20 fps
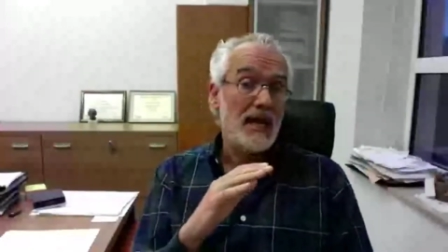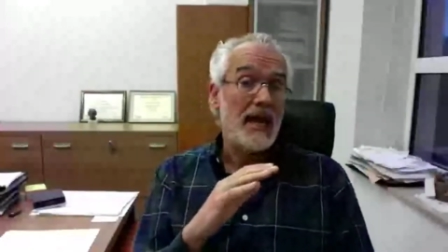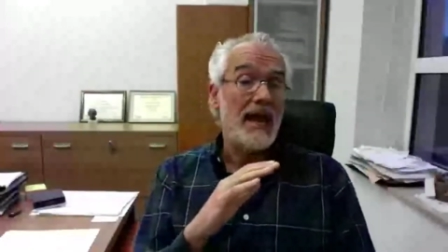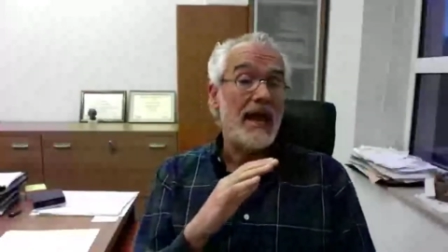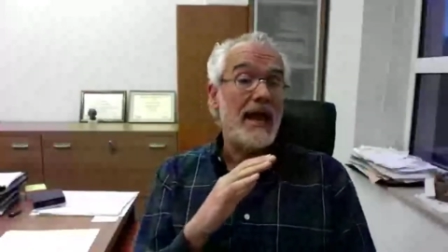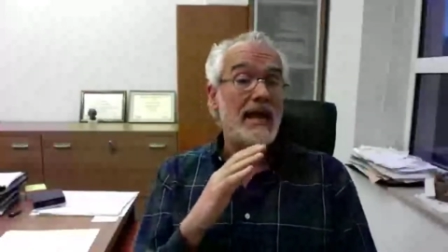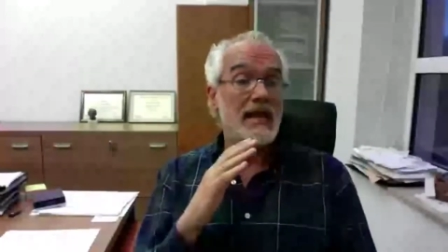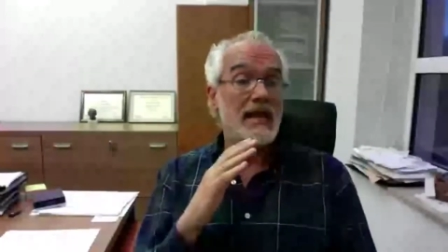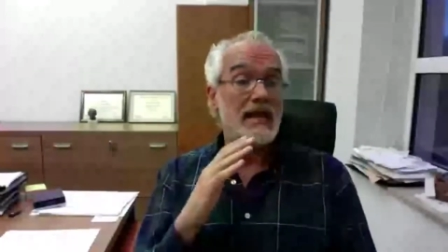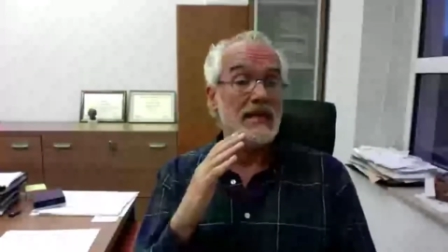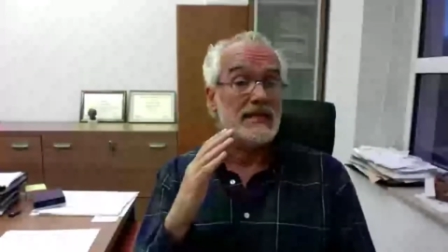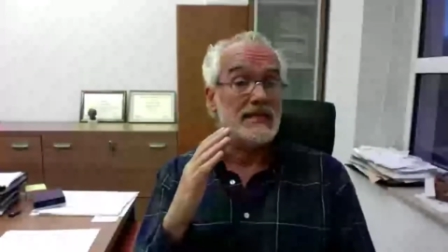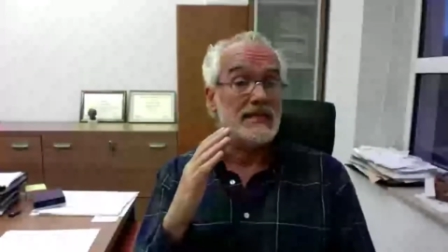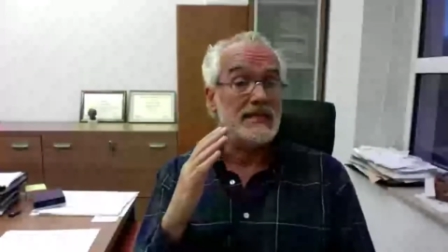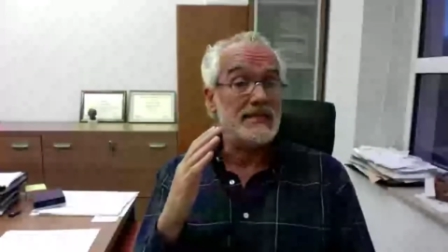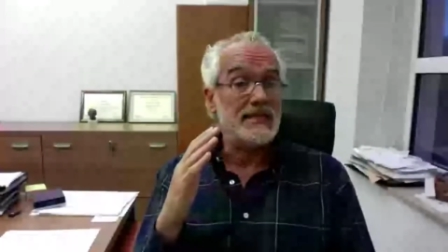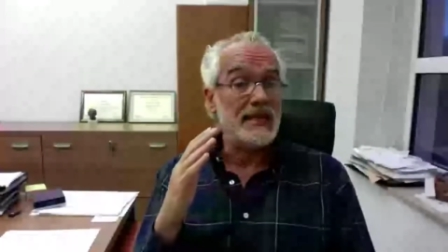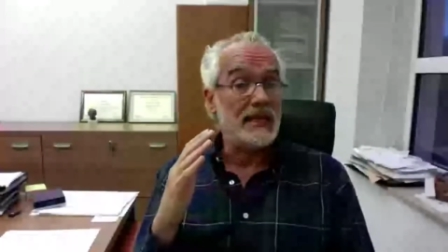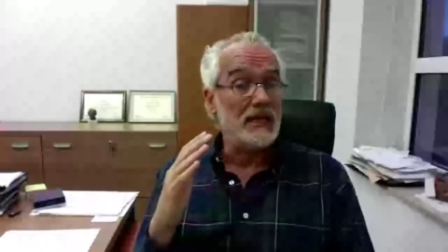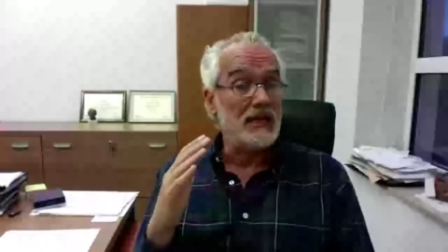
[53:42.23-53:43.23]
a
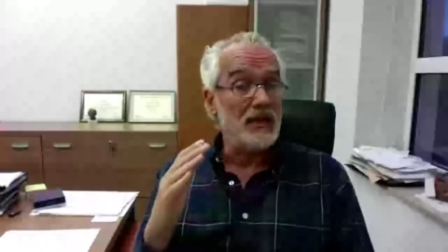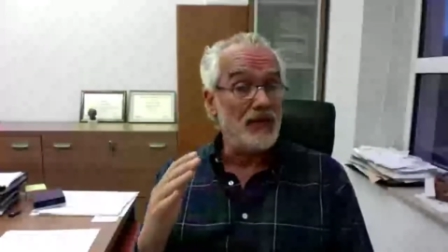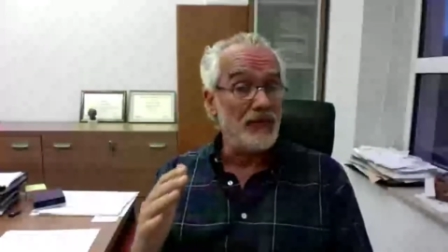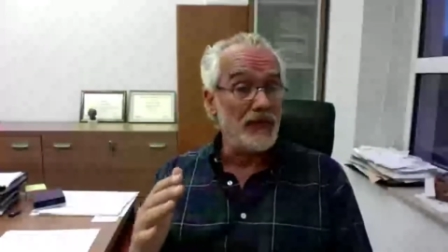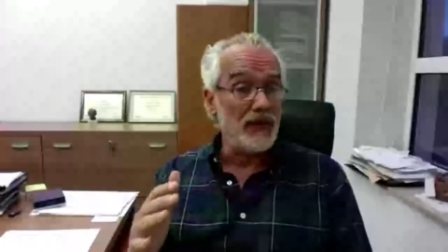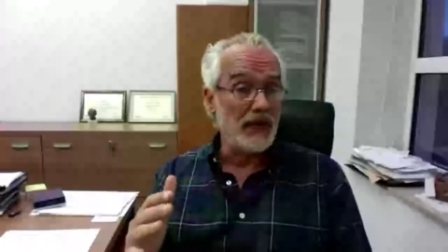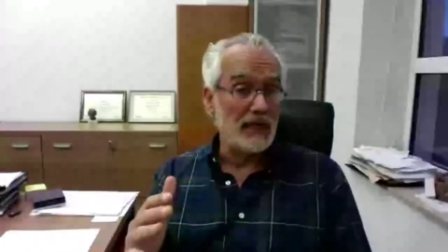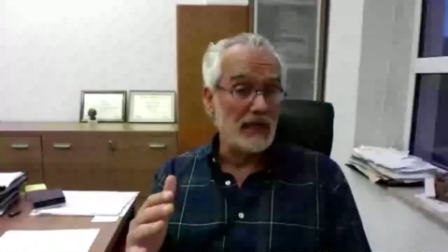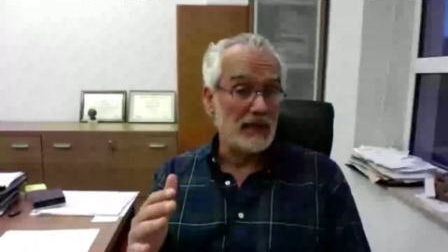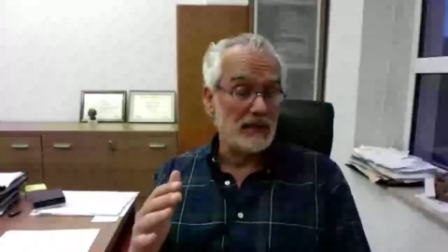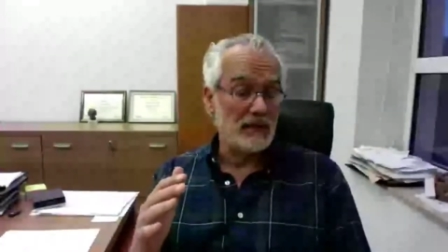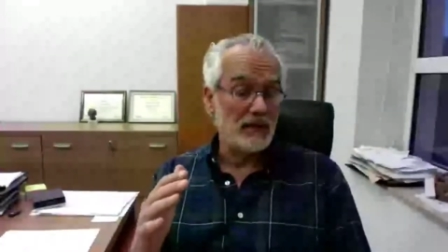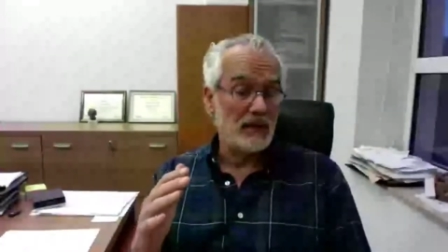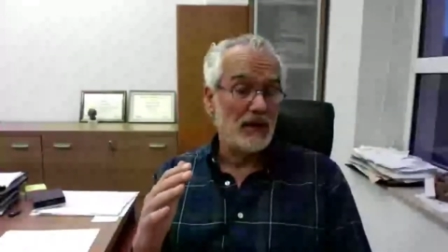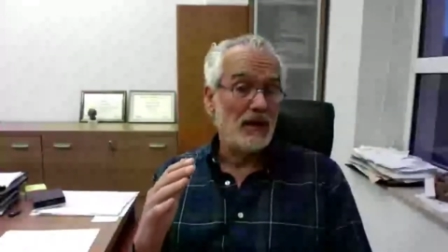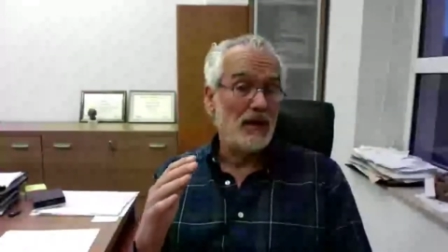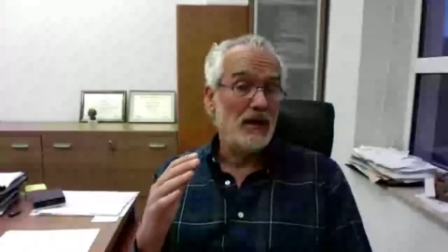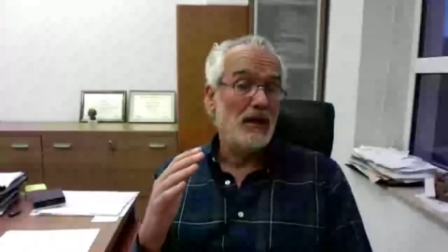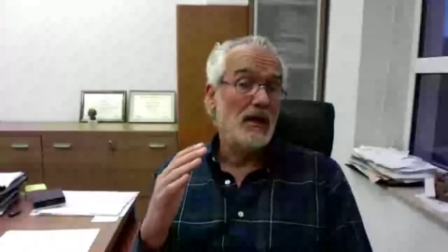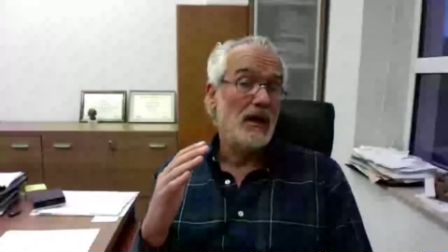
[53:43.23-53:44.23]
significant
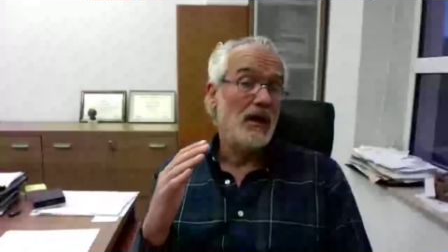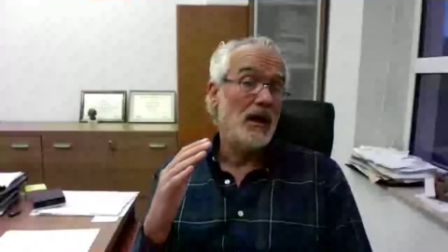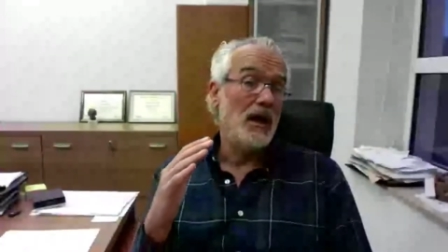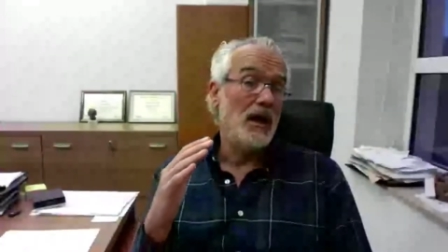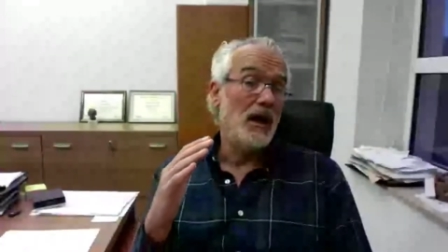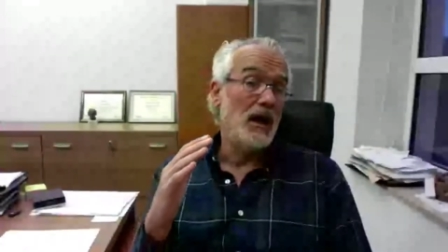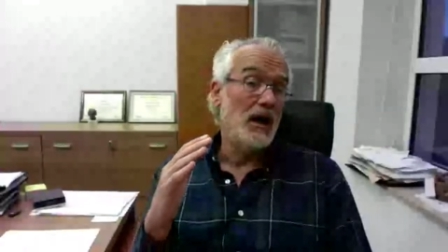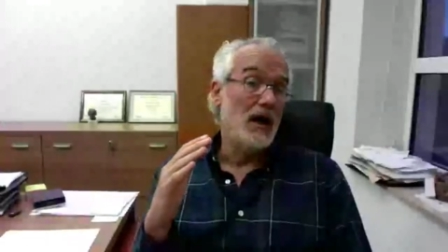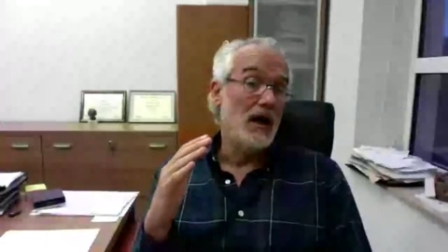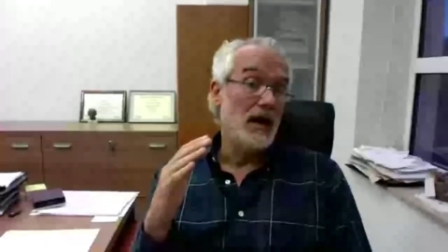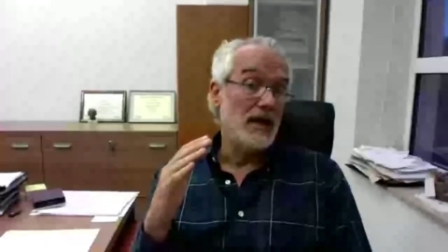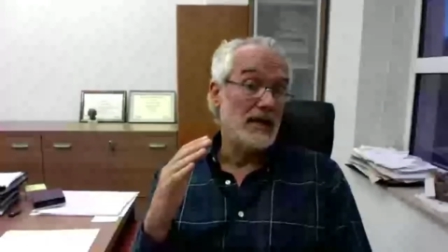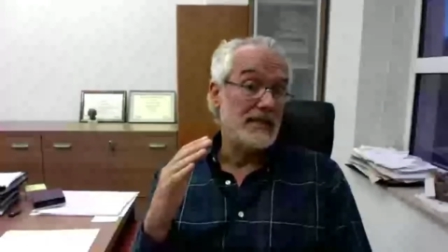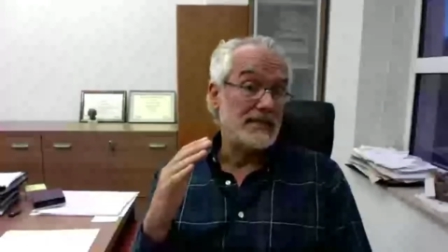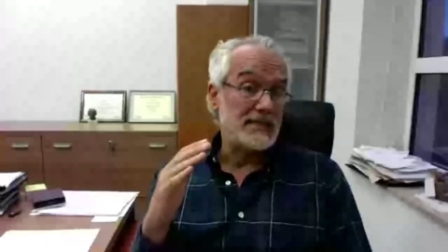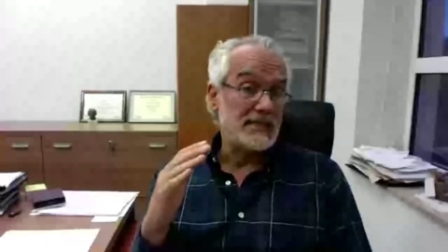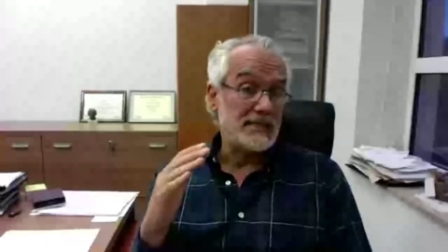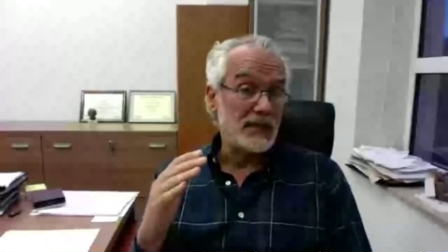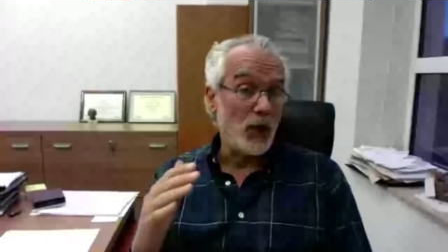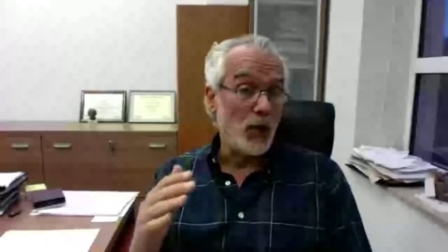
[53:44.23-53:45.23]

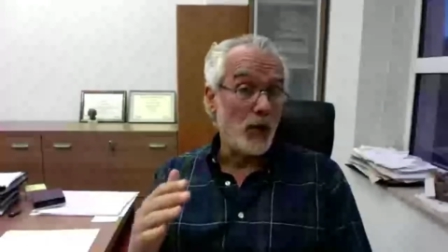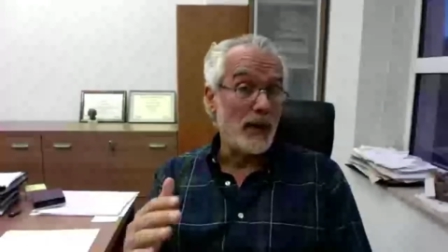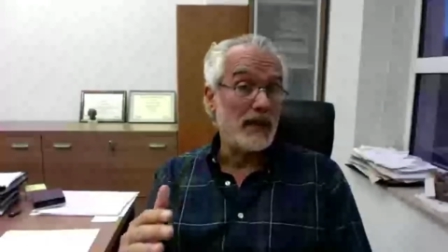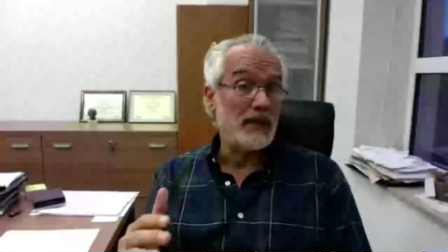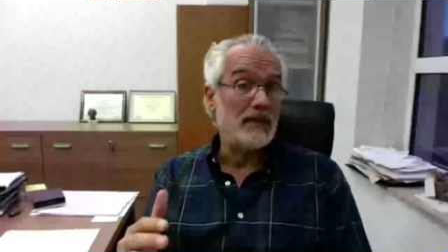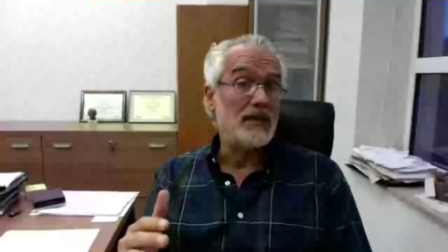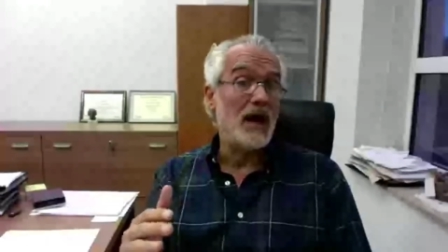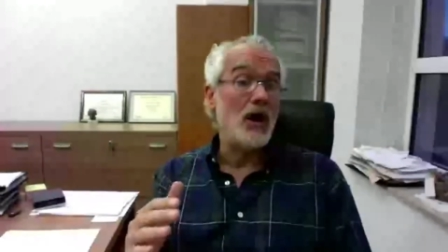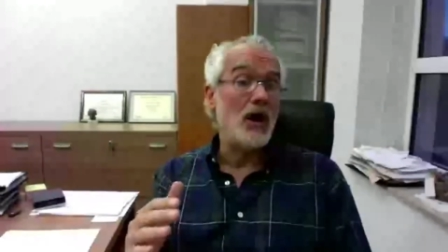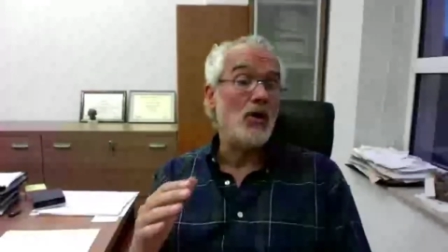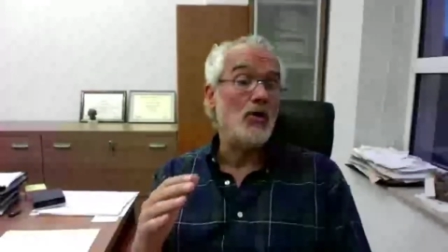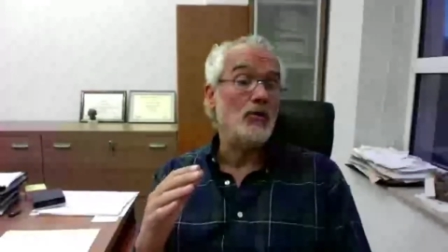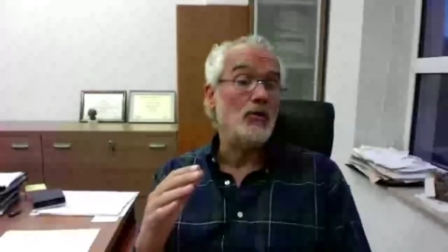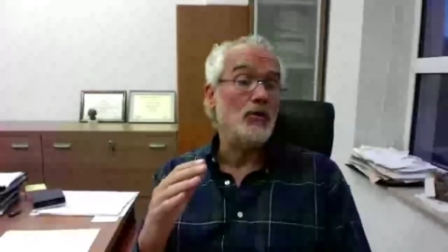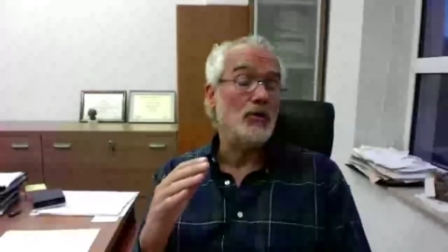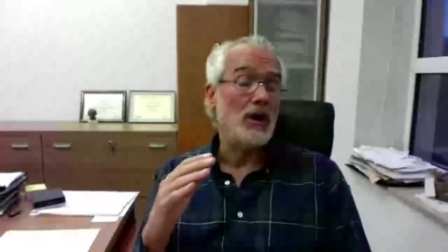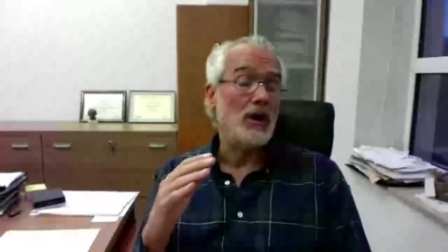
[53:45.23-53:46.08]
slowing down